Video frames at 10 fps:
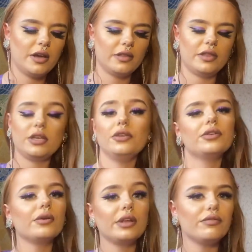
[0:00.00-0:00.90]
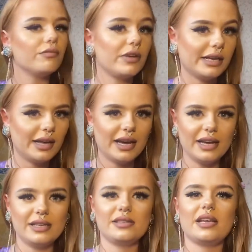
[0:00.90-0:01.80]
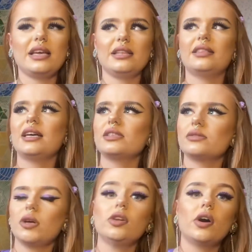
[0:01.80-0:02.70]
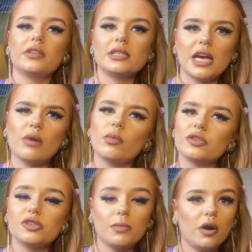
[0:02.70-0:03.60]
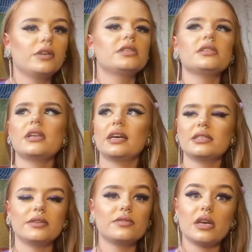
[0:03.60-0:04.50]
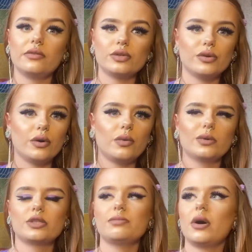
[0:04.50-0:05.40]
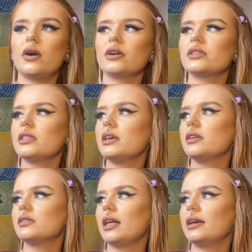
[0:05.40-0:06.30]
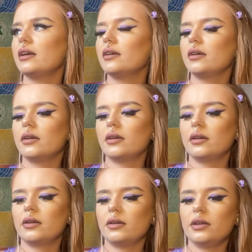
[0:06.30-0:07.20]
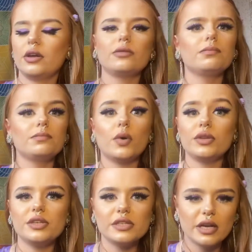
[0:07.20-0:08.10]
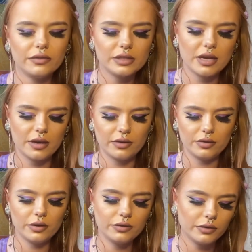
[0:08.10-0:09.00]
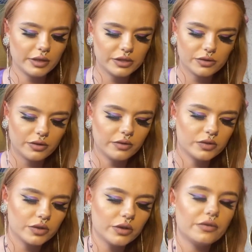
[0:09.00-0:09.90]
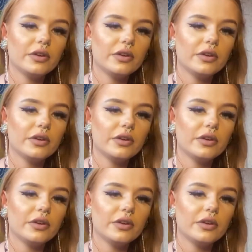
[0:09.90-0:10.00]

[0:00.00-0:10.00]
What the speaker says: that you don't even realize, that's a lot of the time what sparks this negative self-talk, what sparks these, like, you know, putting yourself down and all this sort of stuff.